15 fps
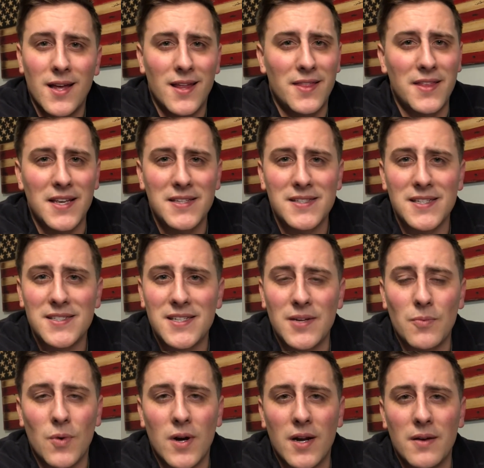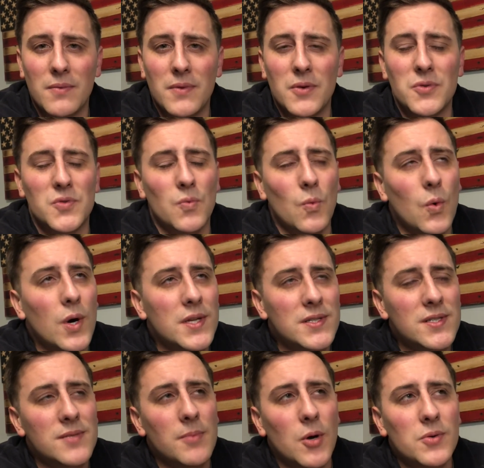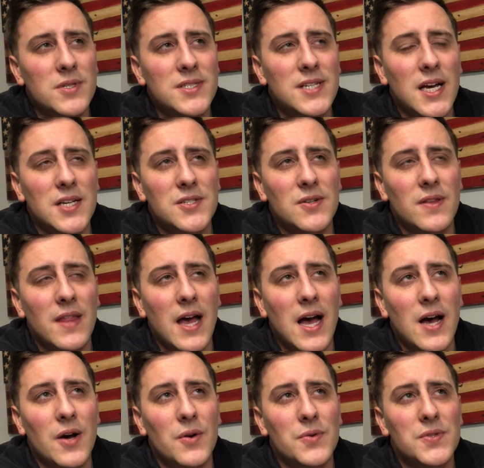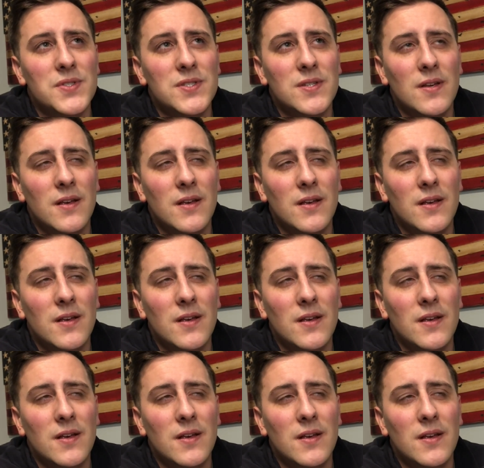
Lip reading: The existing one, there was one smoke detector in the house,